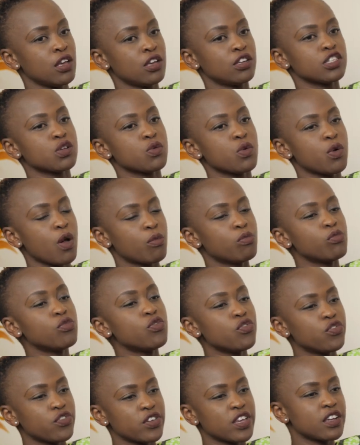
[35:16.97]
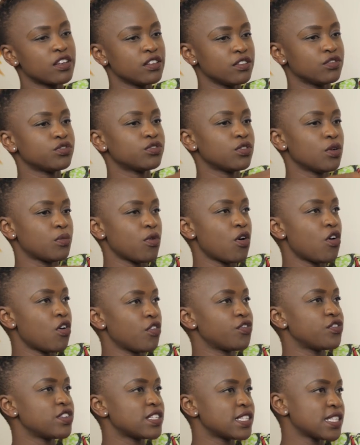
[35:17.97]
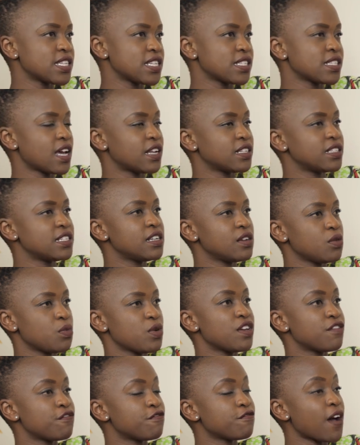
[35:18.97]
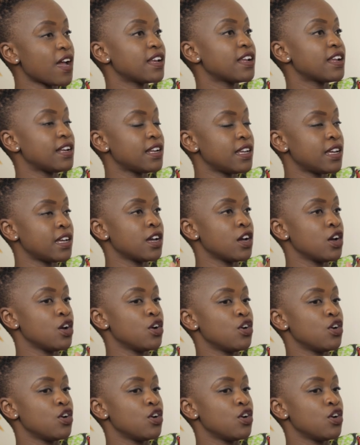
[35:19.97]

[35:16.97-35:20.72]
So we were moving from offices until we finally